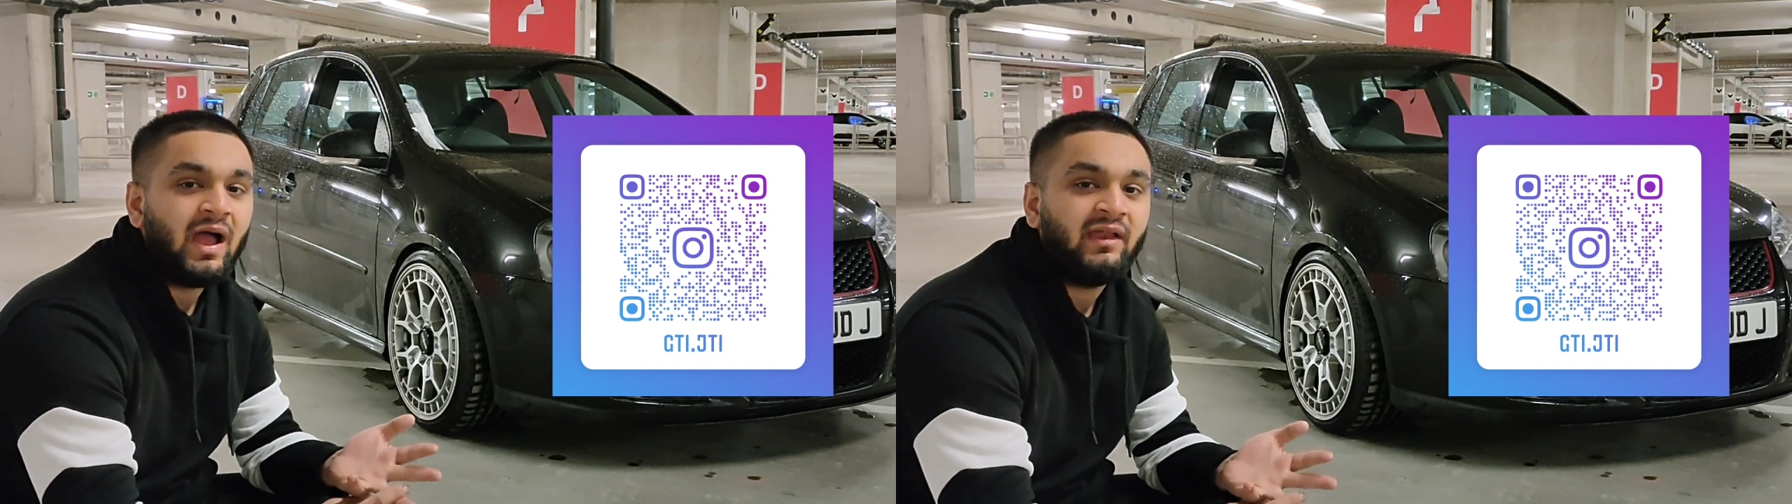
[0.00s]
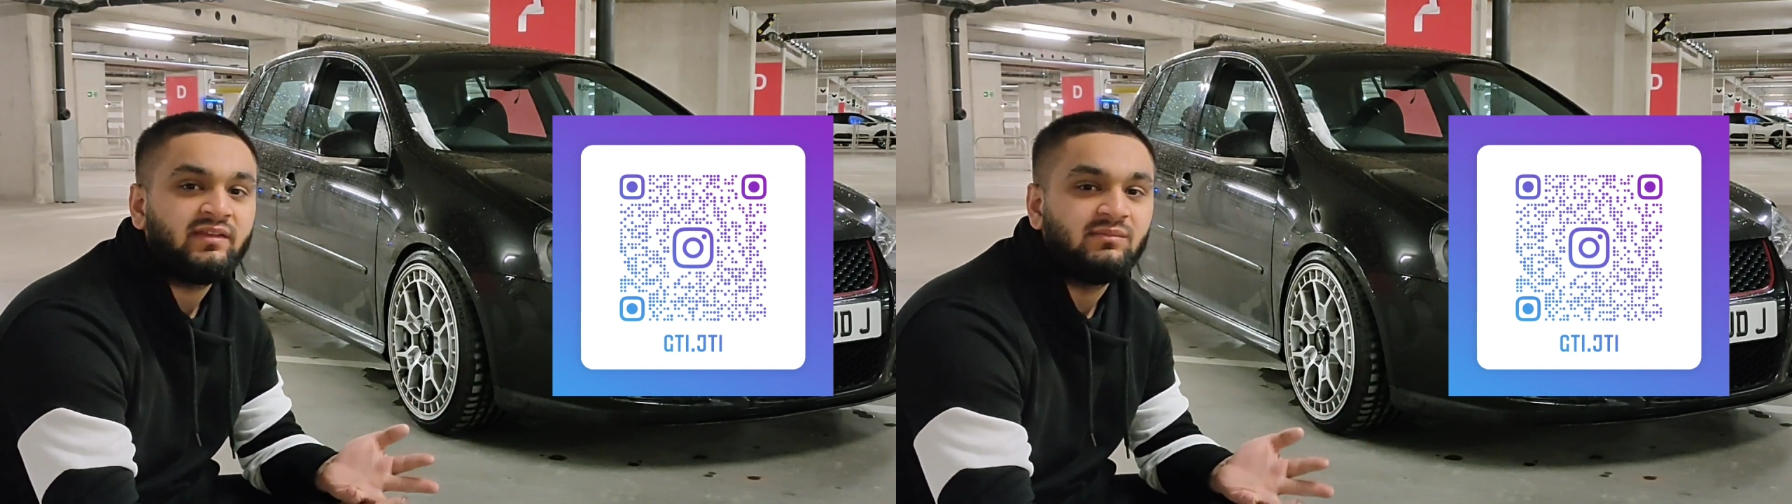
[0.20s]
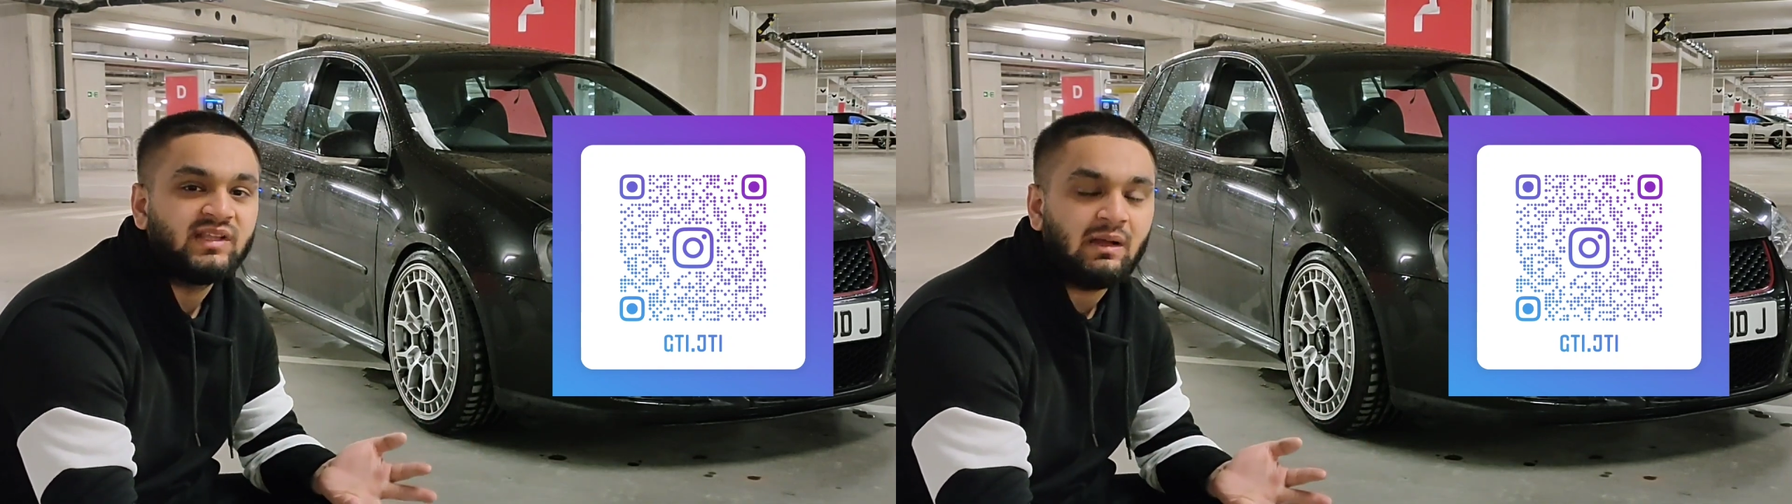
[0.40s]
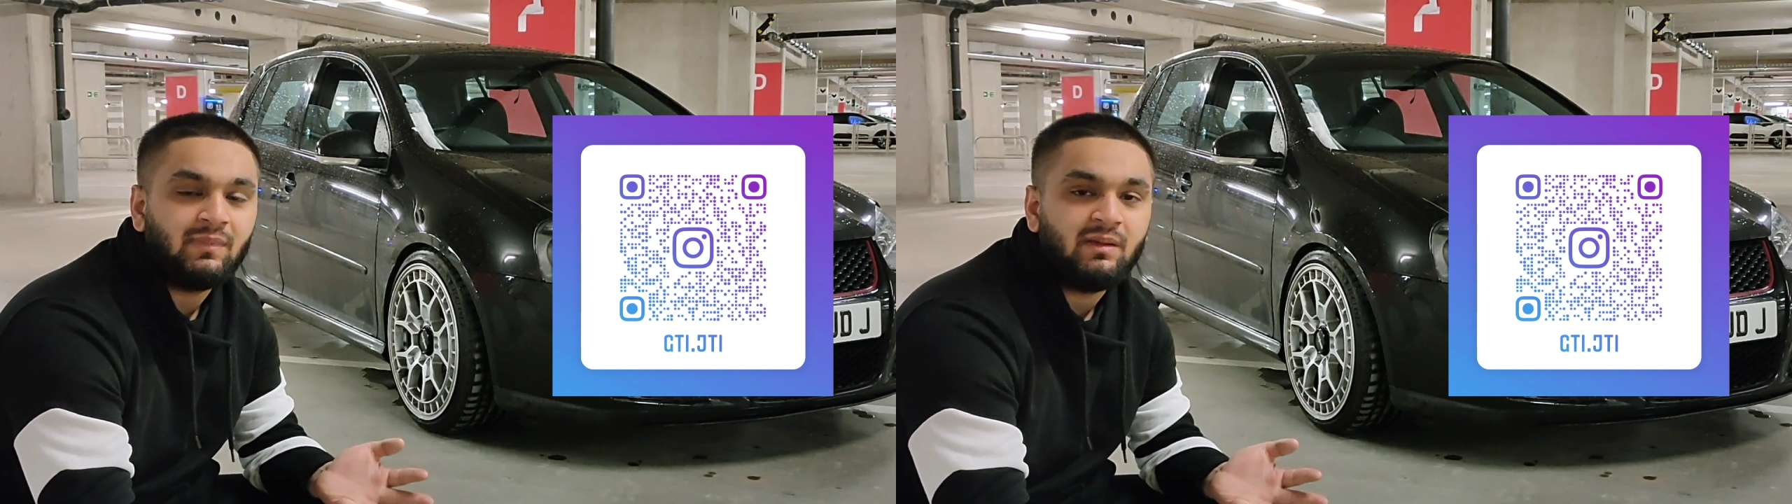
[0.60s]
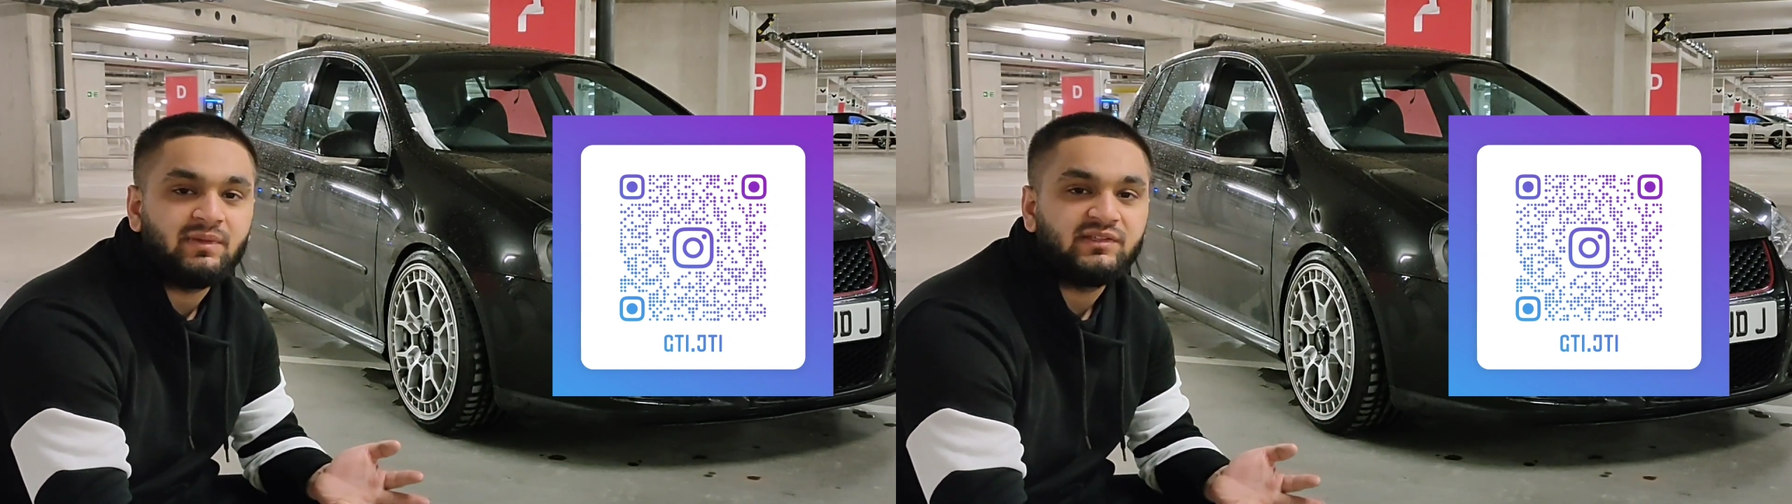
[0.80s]
items that I
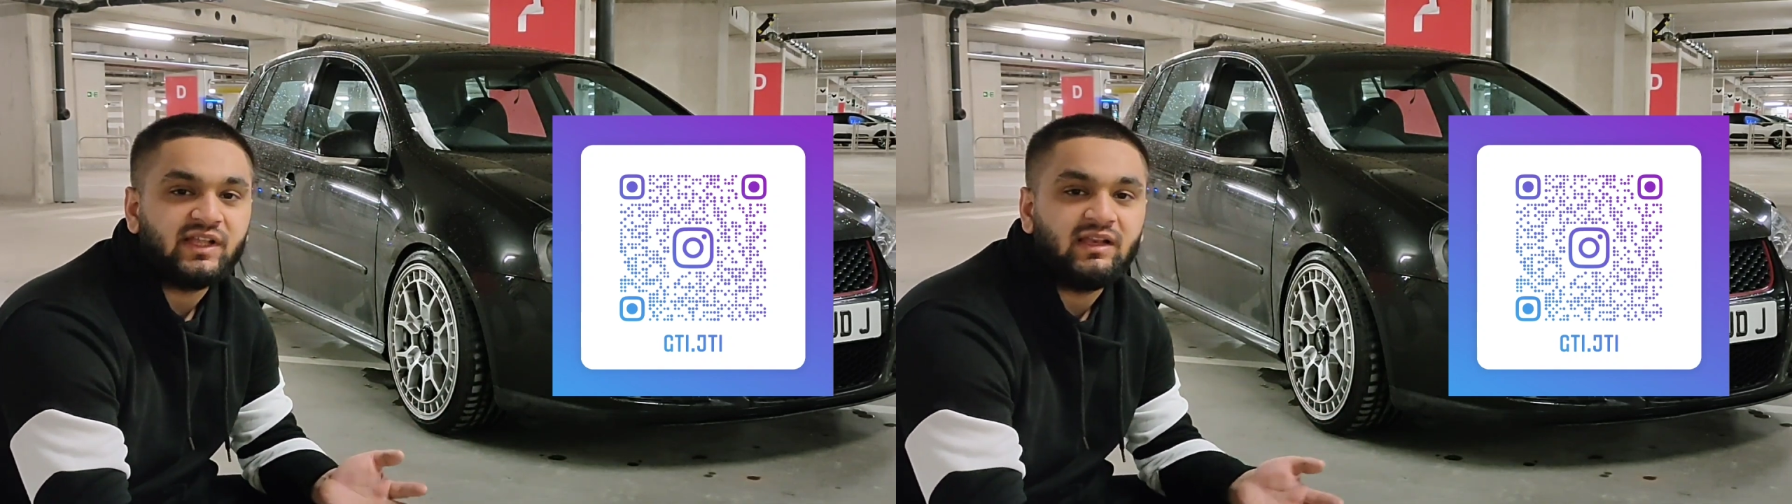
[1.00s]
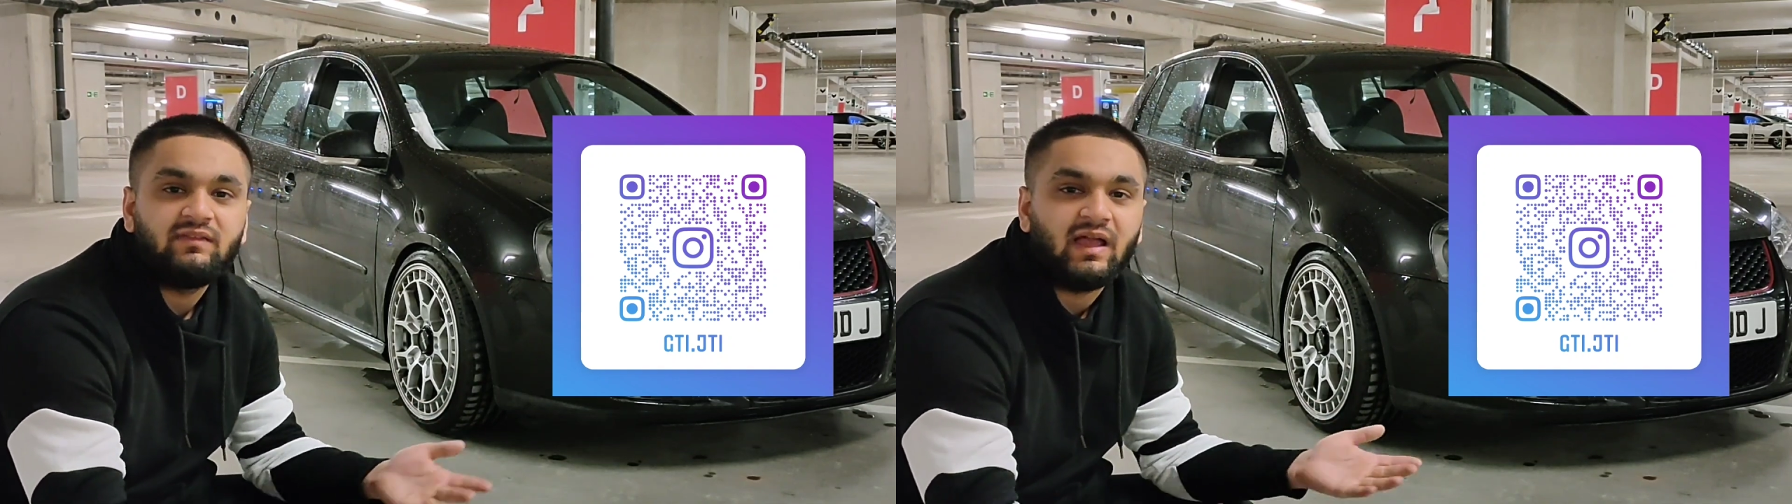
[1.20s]
might be selling